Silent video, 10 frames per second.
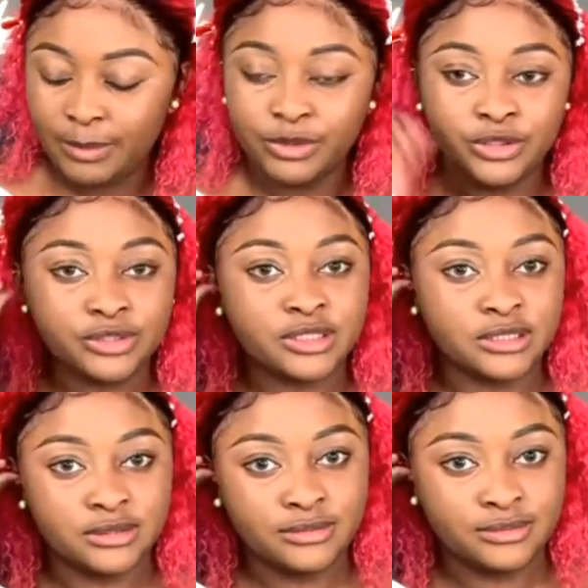I'll be
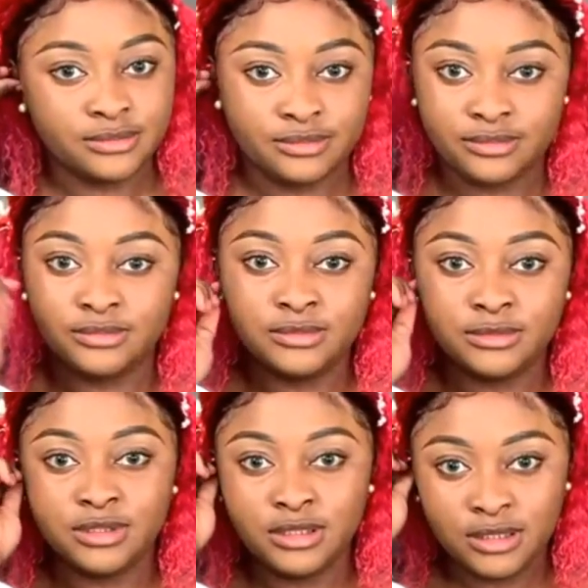using.
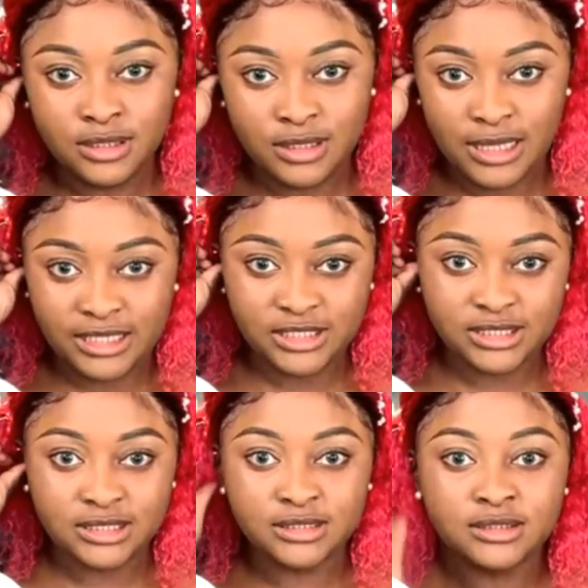I
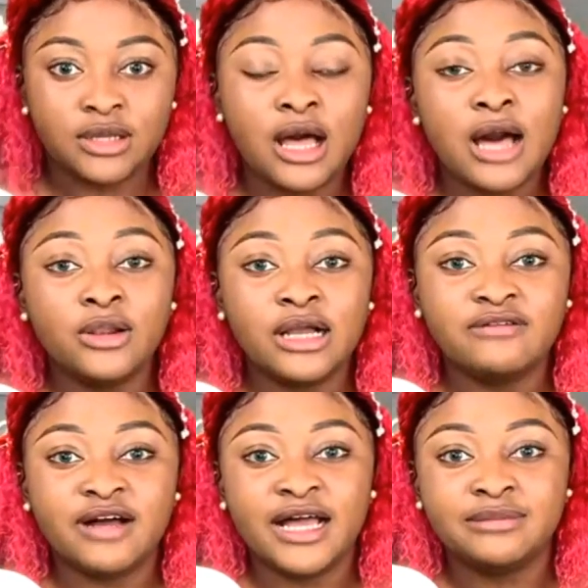just need. How
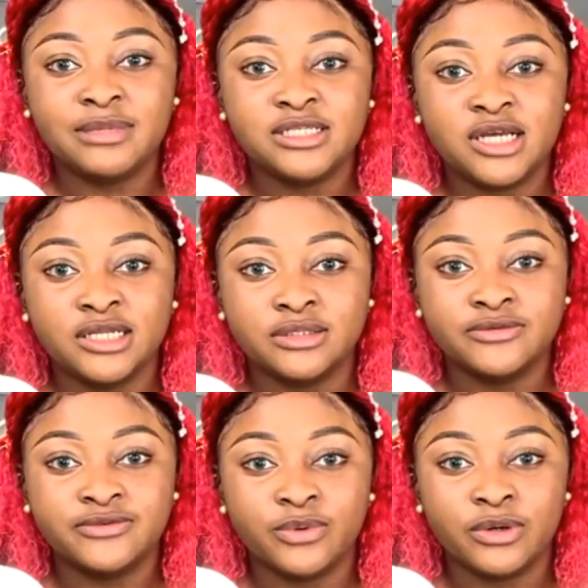long have I had my
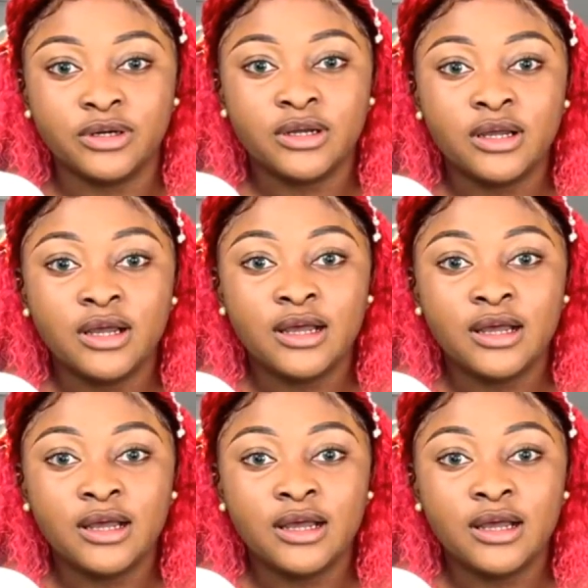channel for?